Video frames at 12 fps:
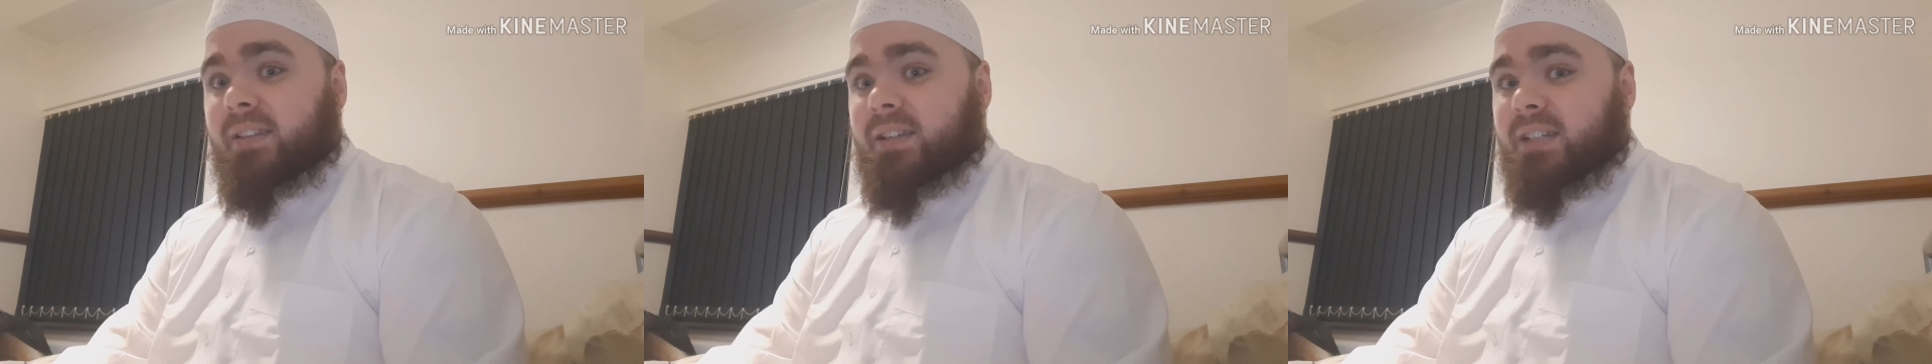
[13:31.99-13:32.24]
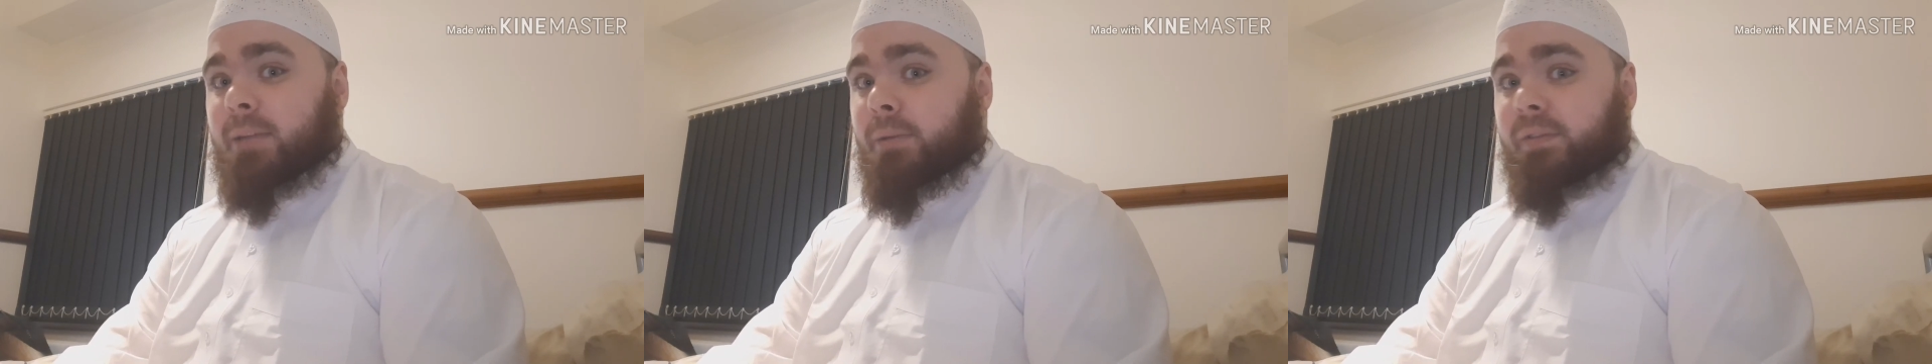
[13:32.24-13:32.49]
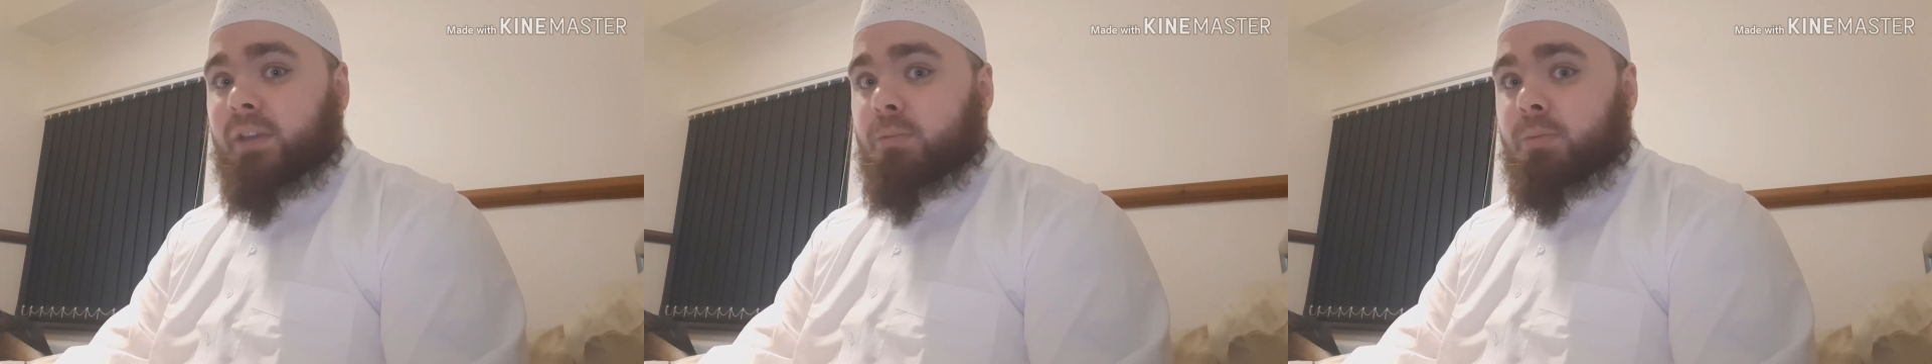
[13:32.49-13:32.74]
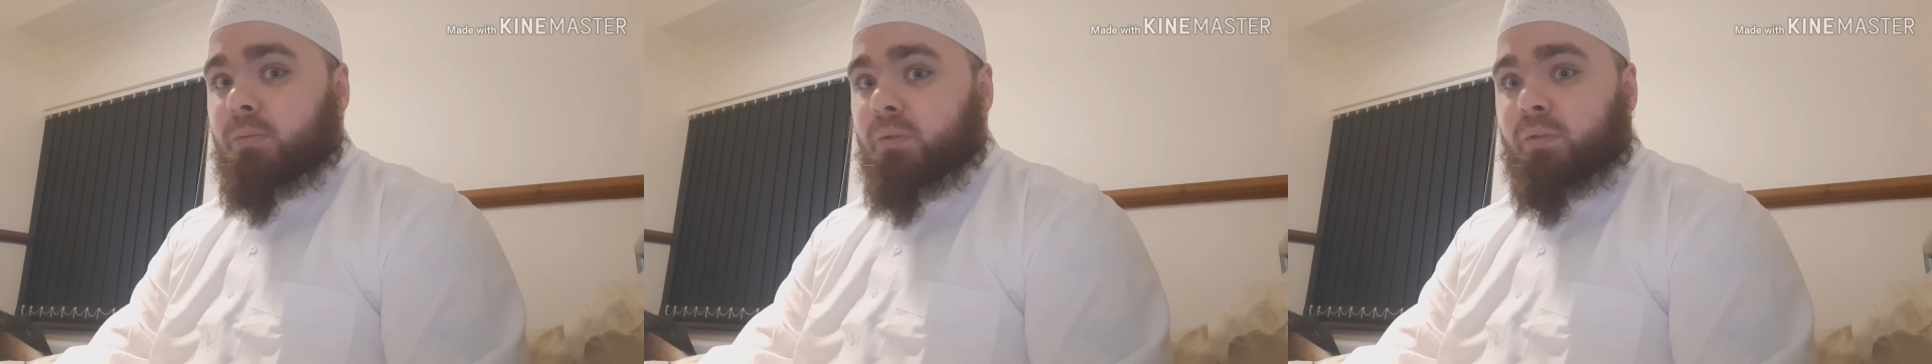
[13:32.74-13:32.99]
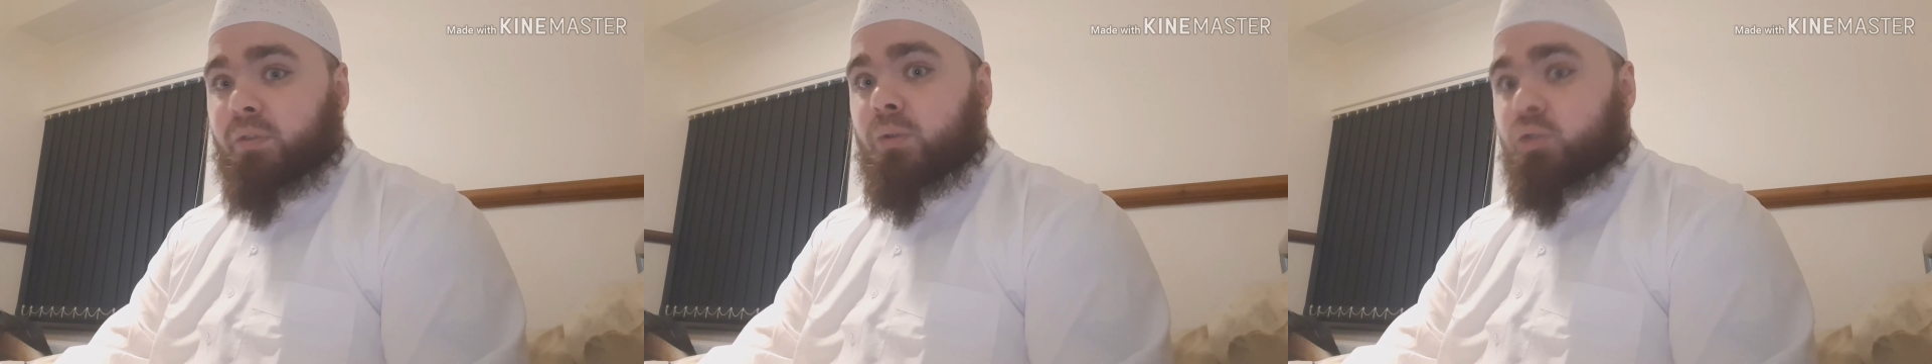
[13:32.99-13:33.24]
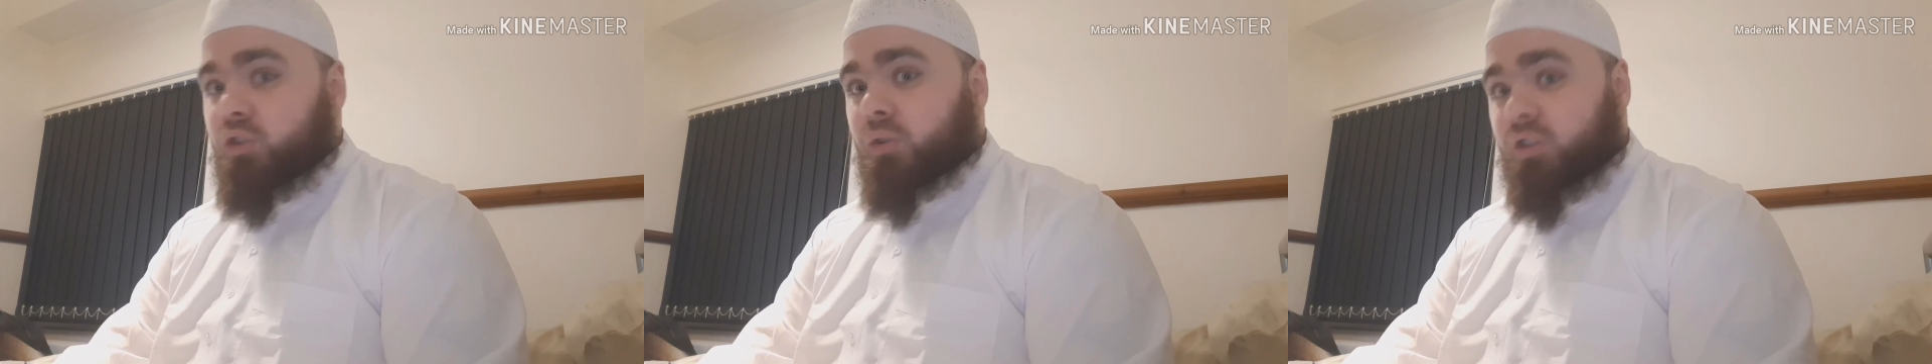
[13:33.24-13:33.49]
same if it had been
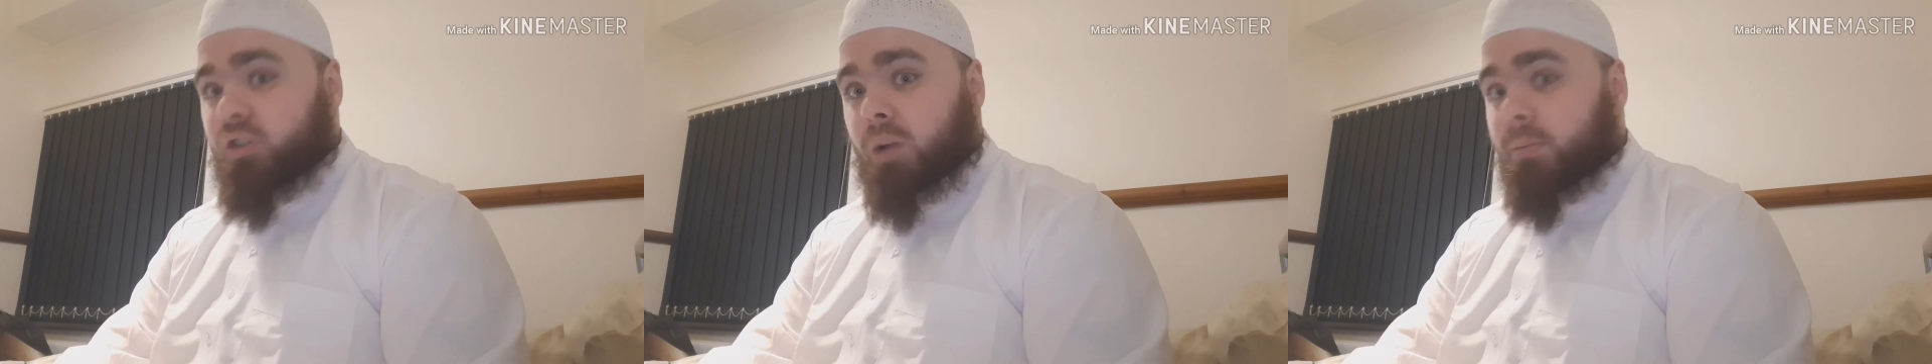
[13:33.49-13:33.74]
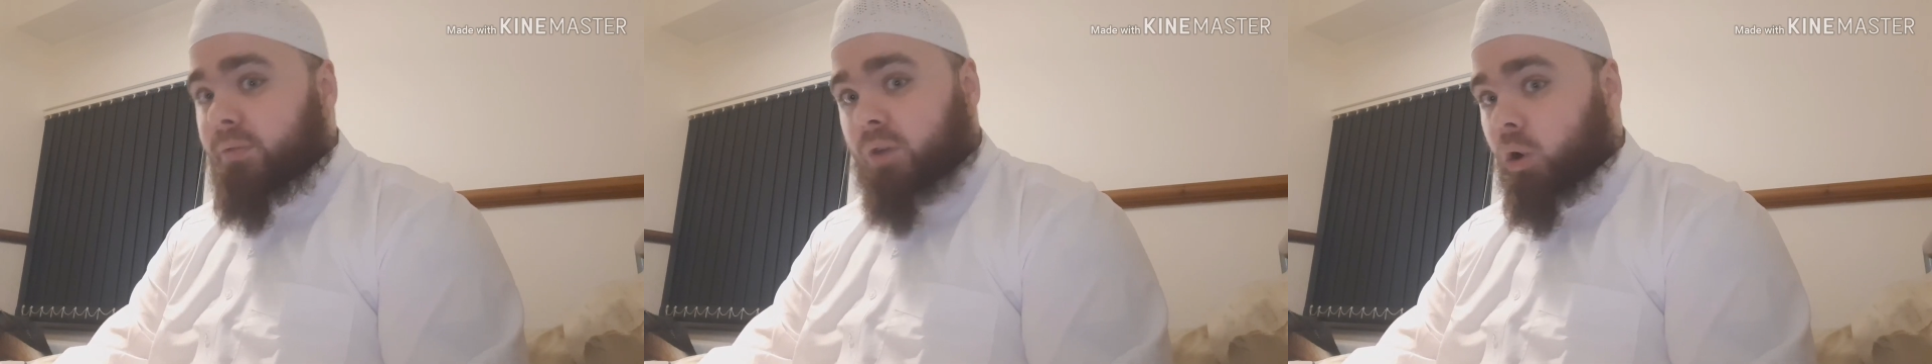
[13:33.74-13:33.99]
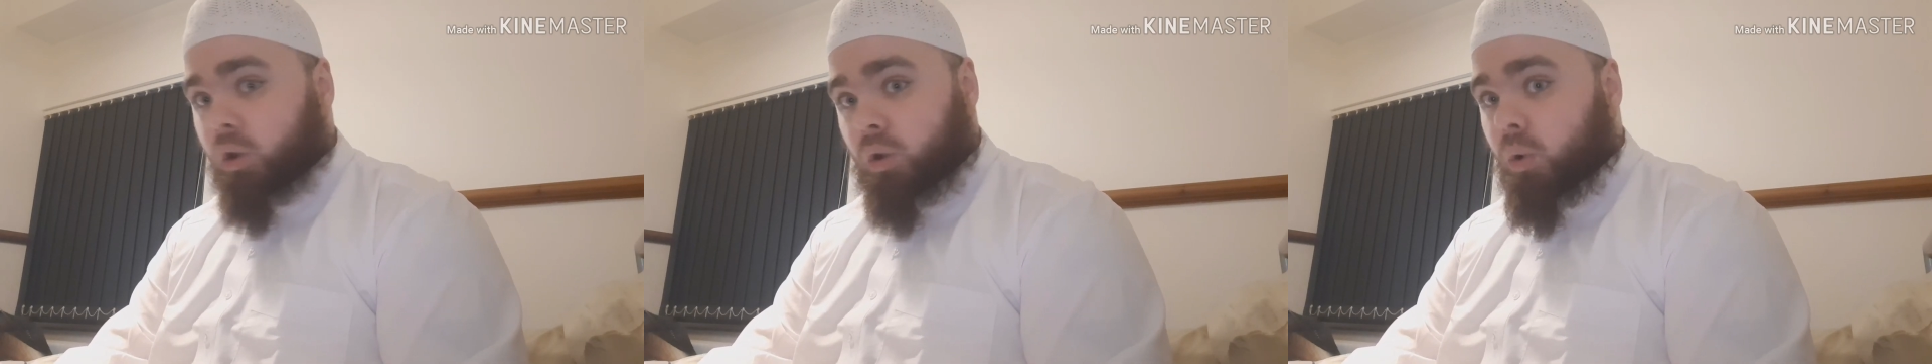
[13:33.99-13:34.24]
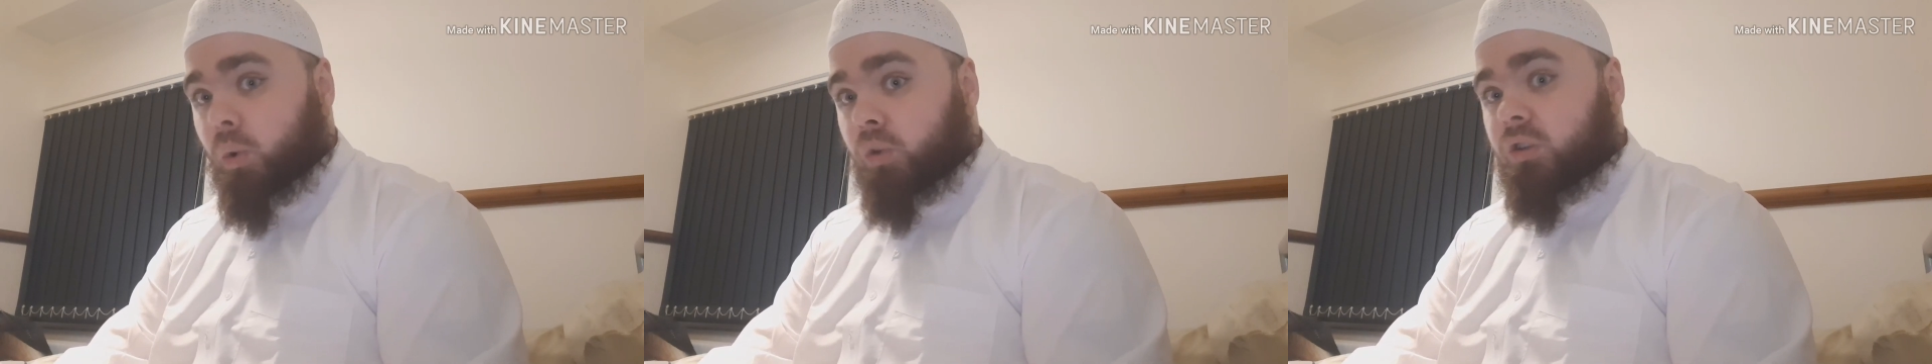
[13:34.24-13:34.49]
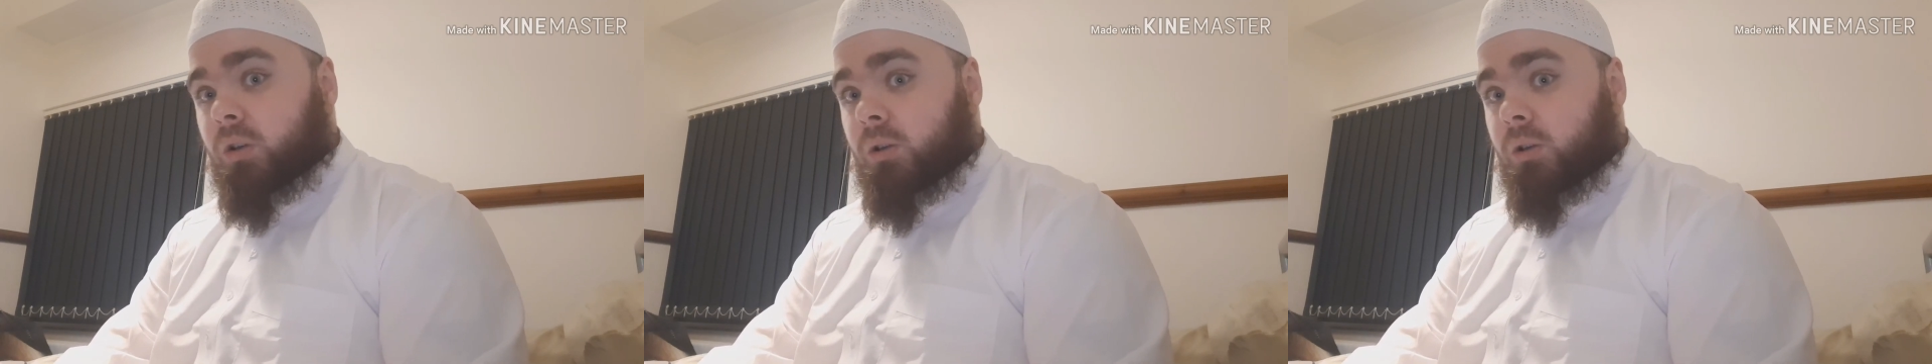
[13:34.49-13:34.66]
revealed during the time of the Holocaust.